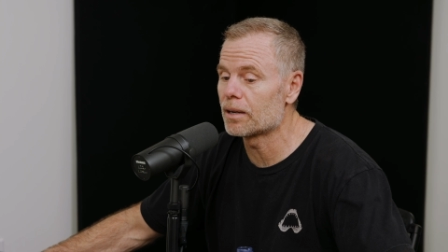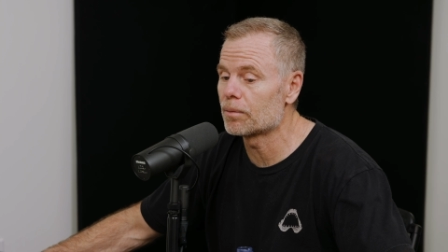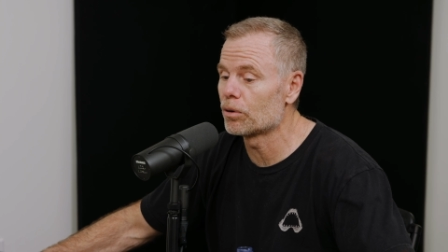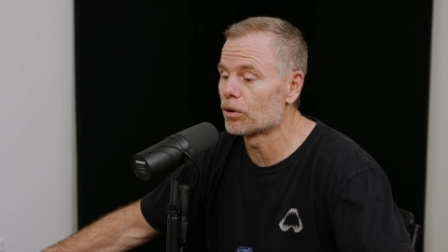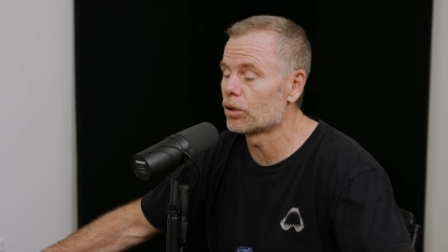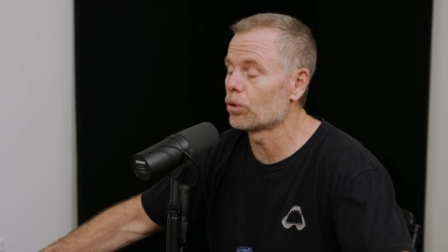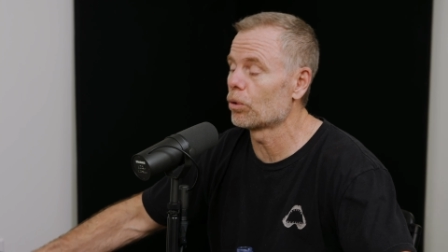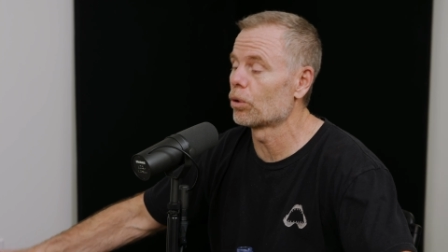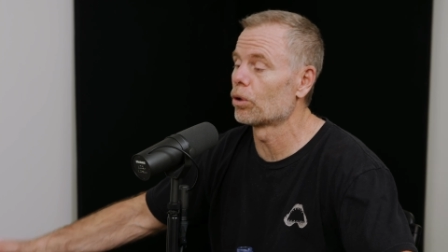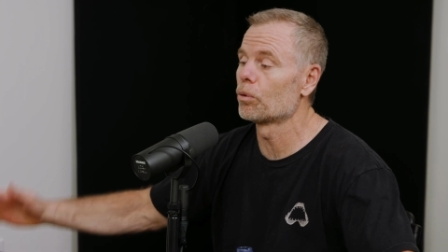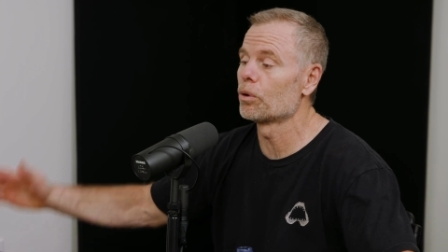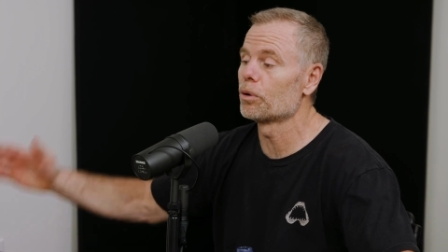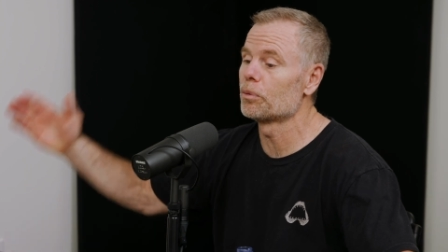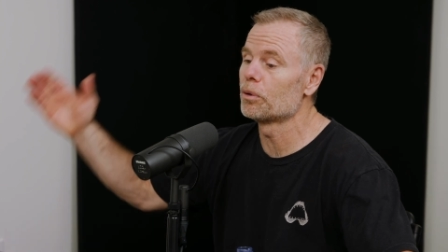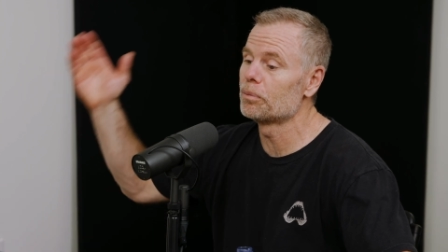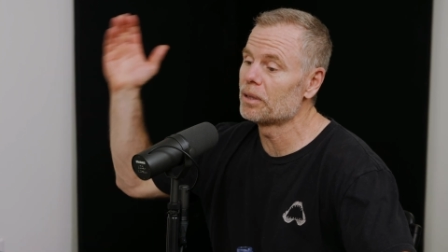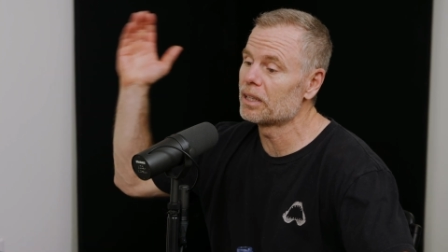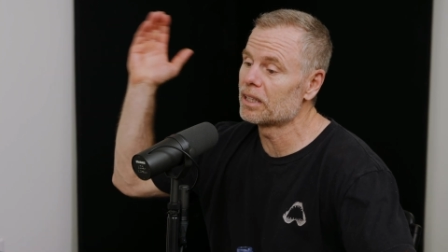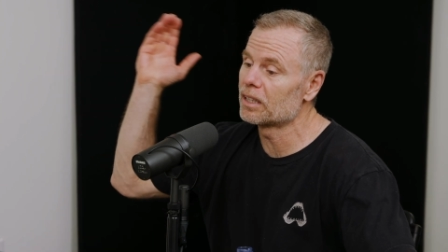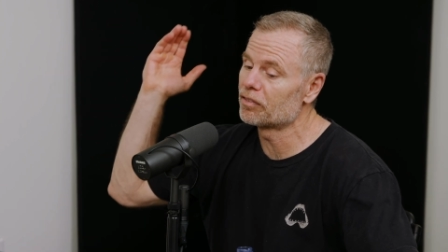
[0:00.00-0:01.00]
neighborhood or we
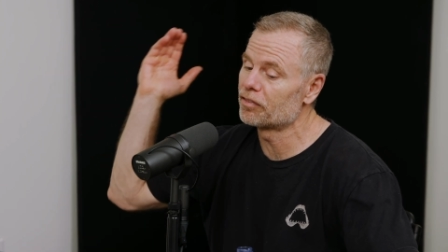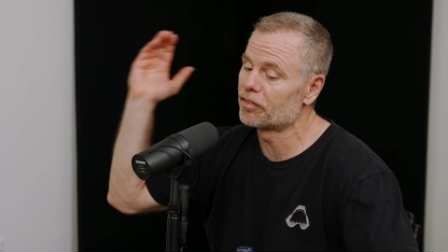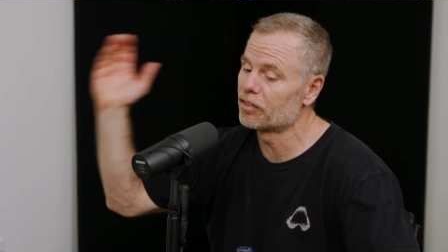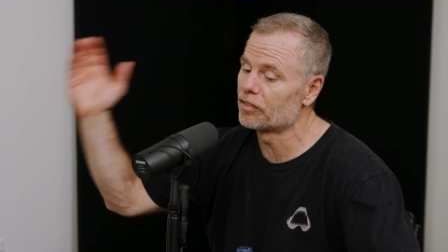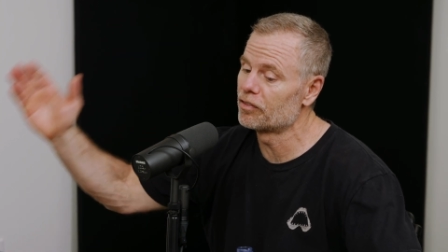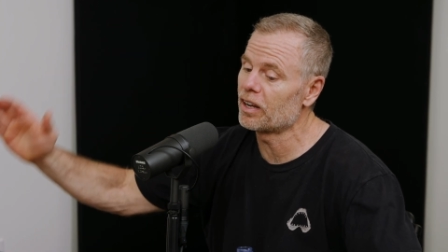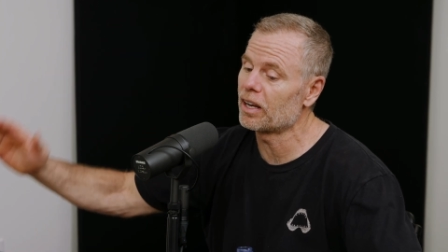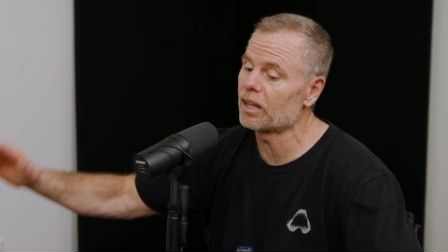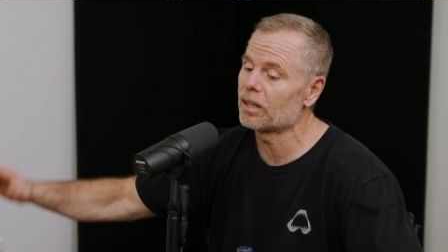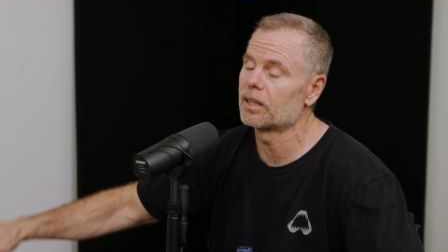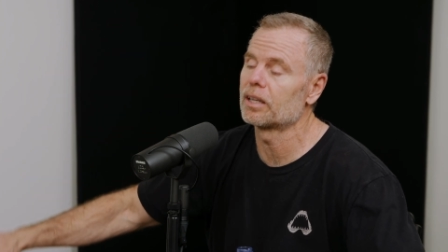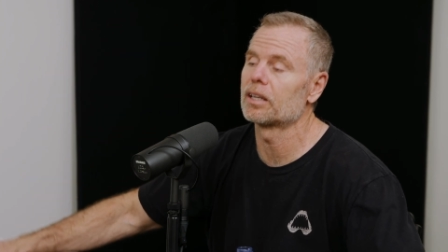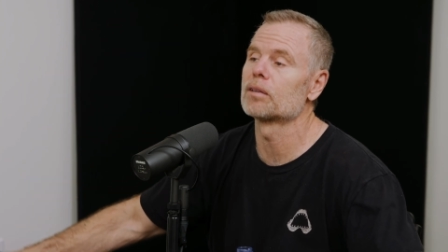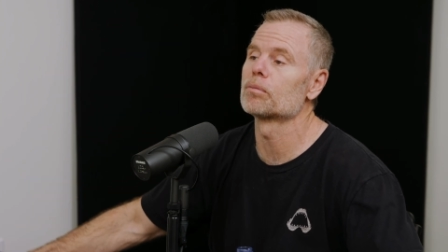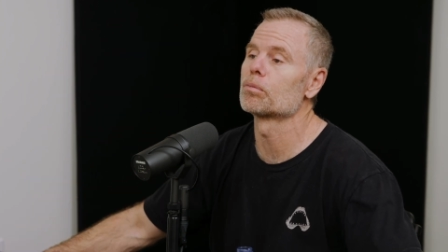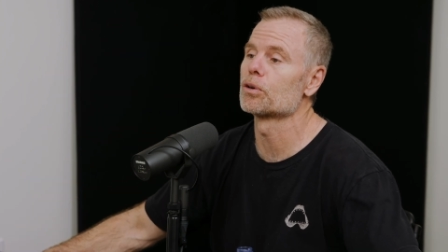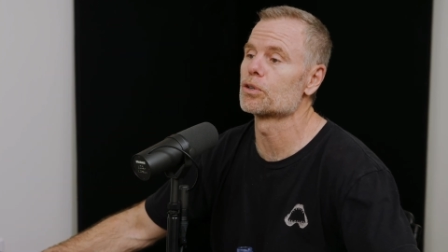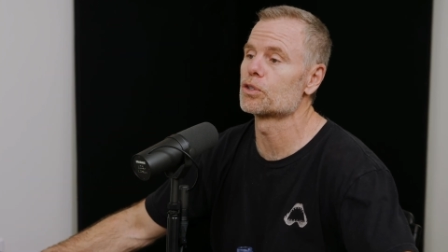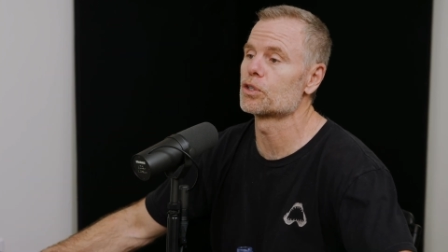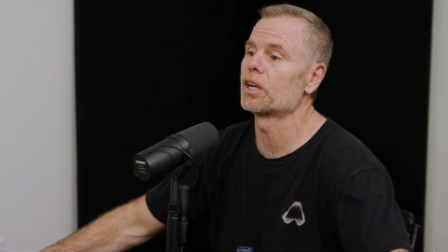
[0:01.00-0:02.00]
would be in a favela
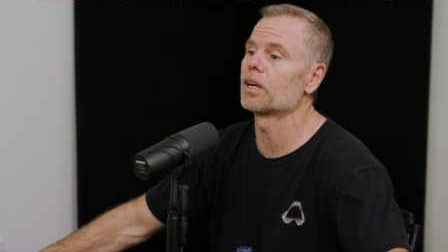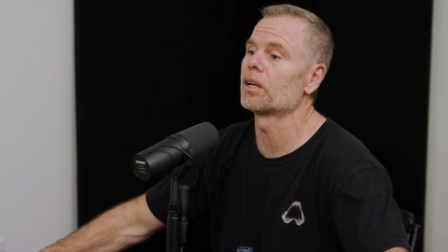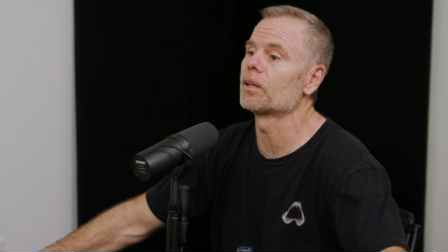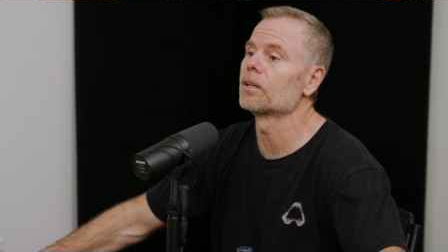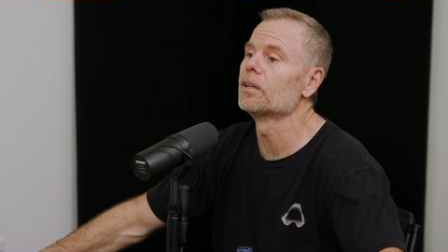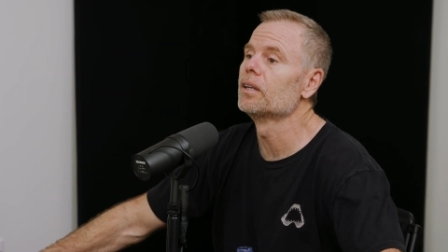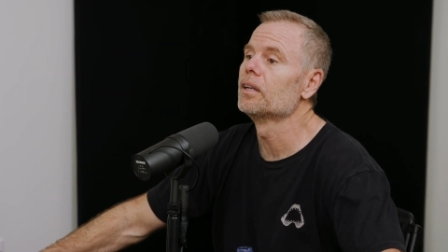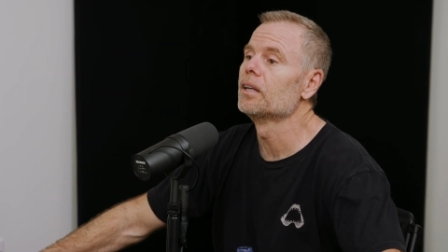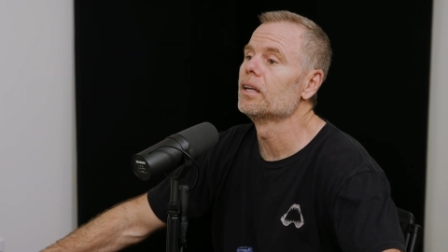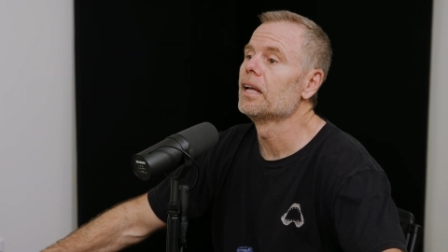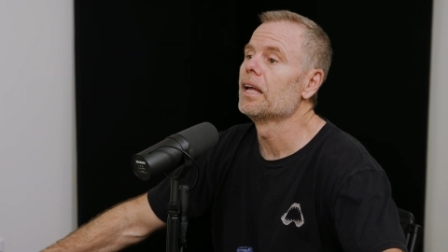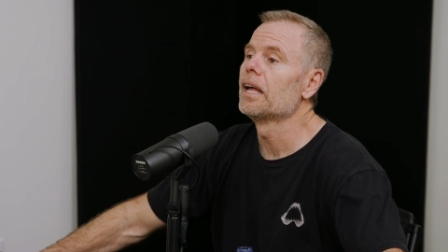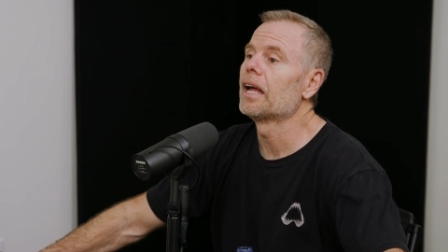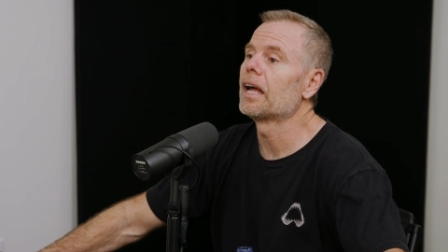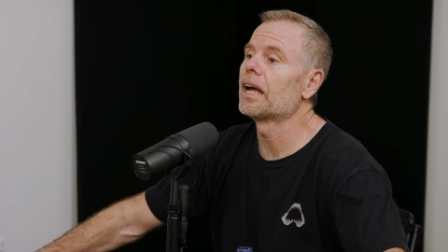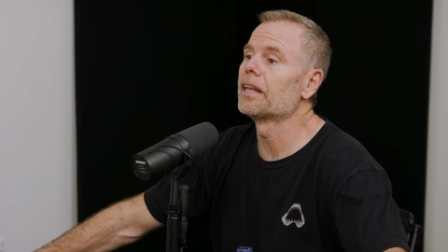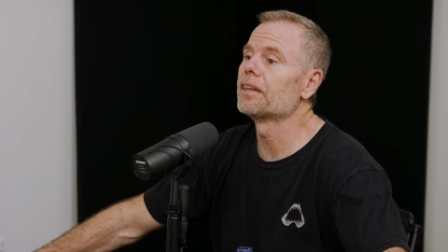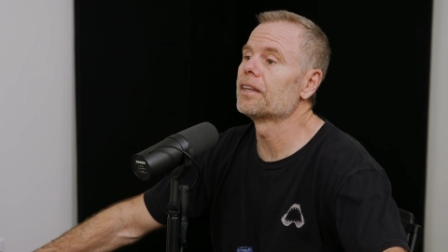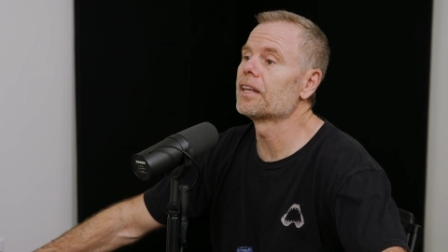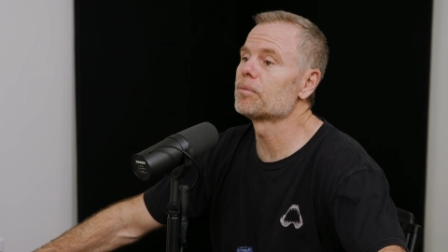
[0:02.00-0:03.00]
in Brazil
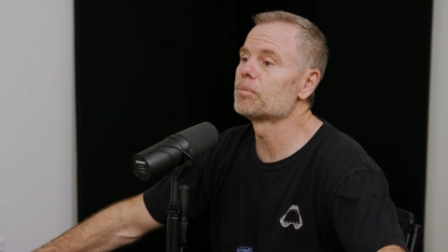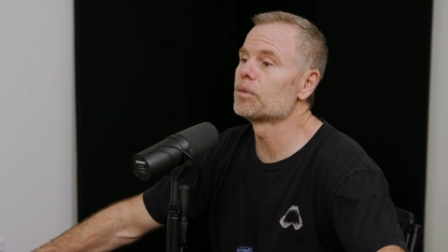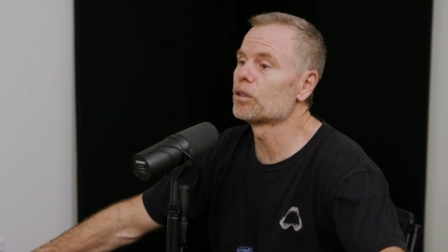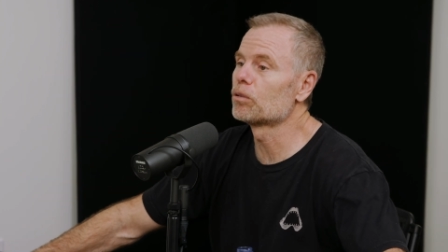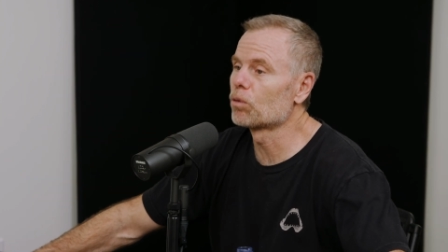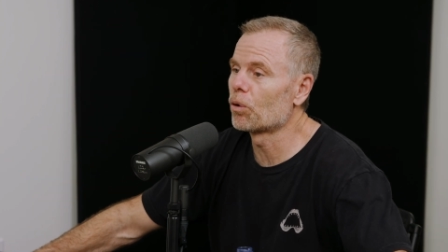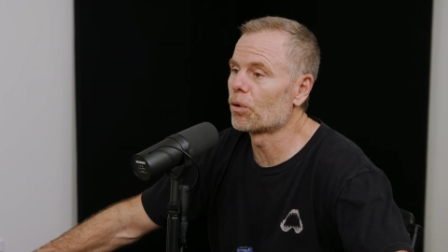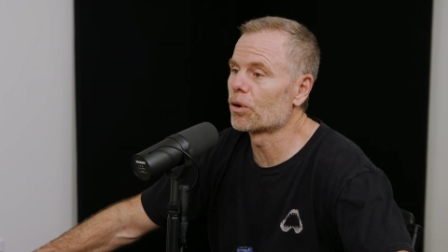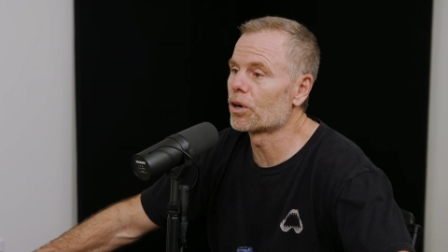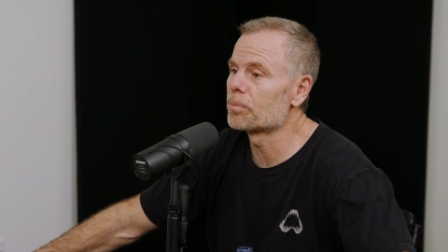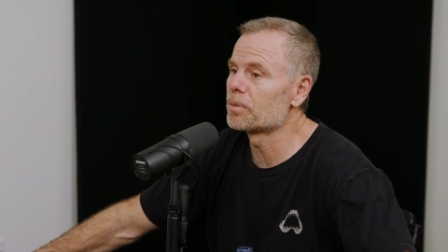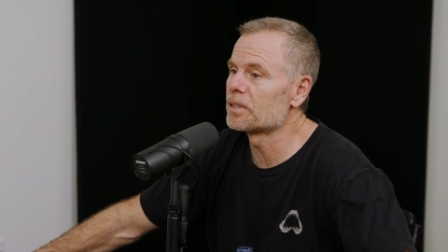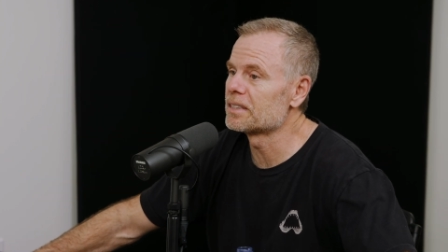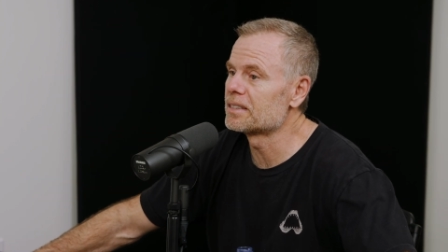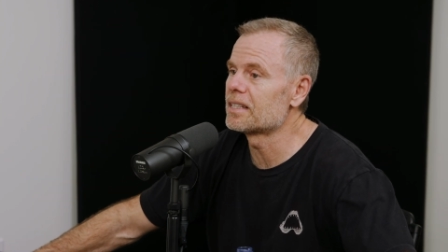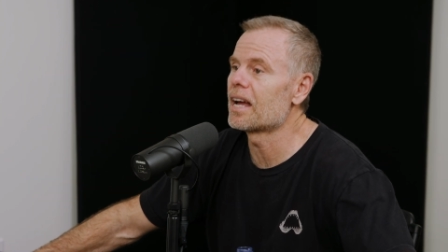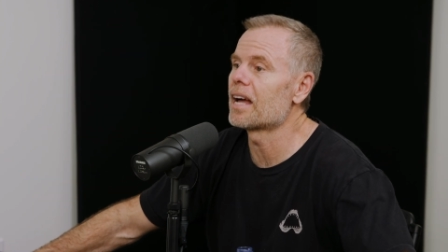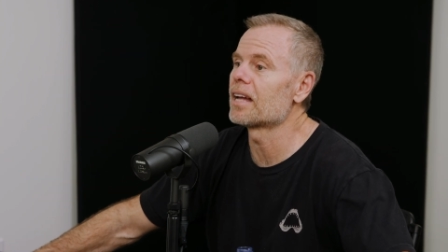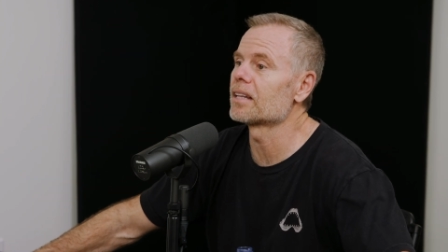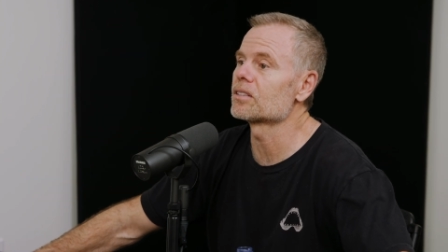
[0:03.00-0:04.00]
and they'd be growing up
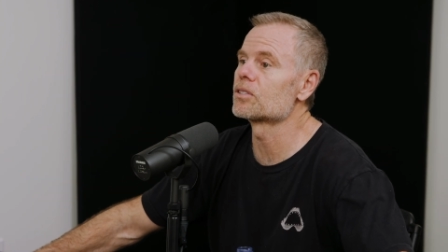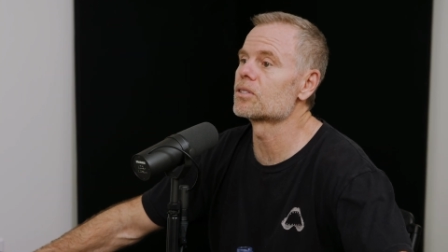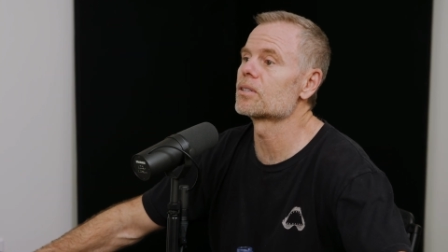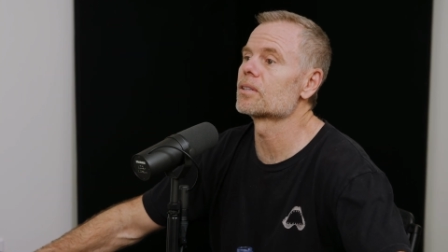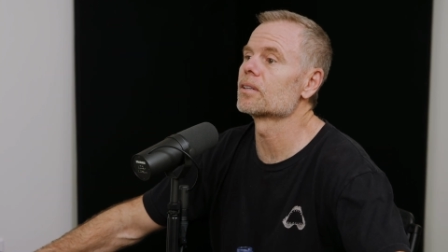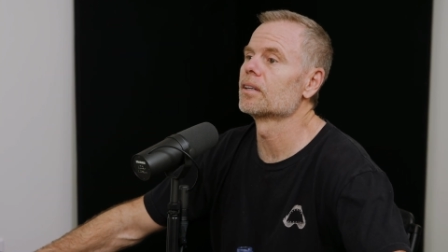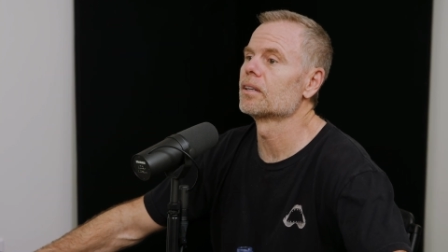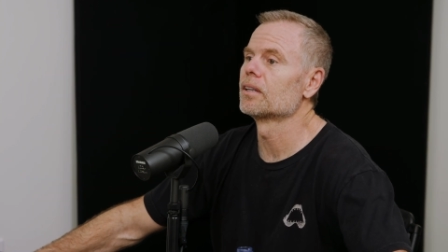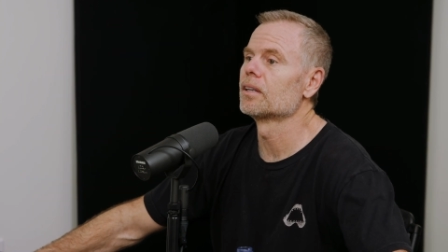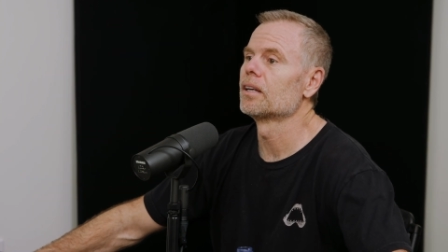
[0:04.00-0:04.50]
in tents.